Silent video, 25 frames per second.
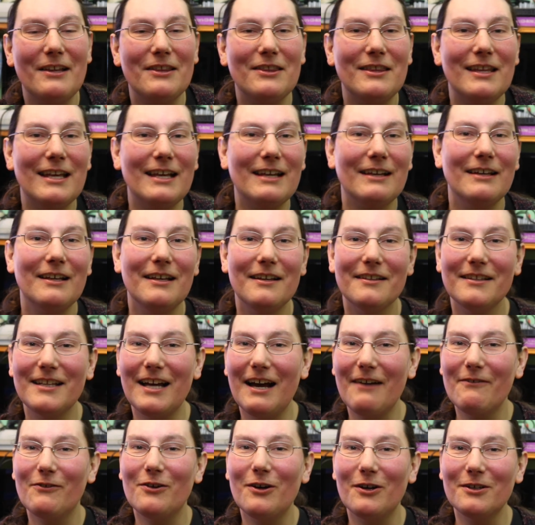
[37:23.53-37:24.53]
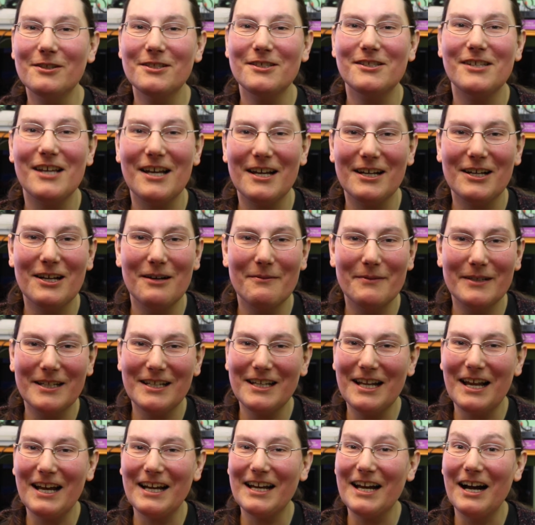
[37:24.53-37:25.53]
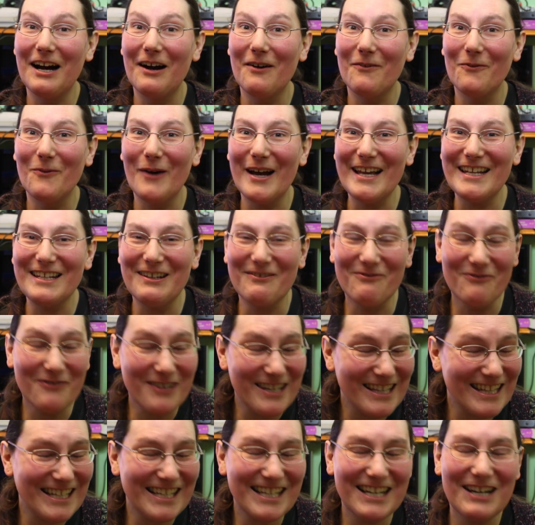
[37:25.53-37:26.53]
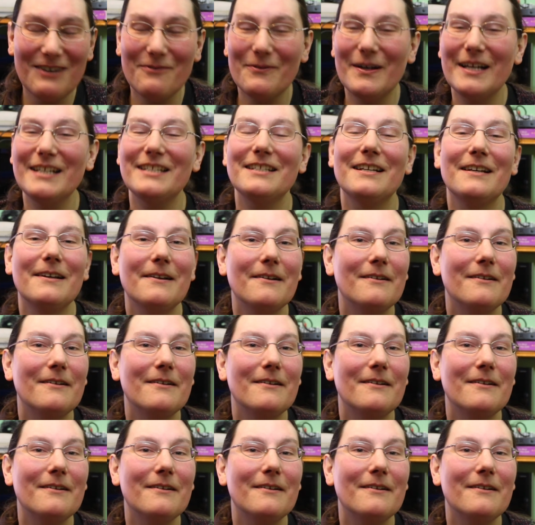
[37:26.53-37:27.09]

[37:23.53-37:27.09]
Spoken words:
thing that I've got coming, and I can't wait, really can't wait.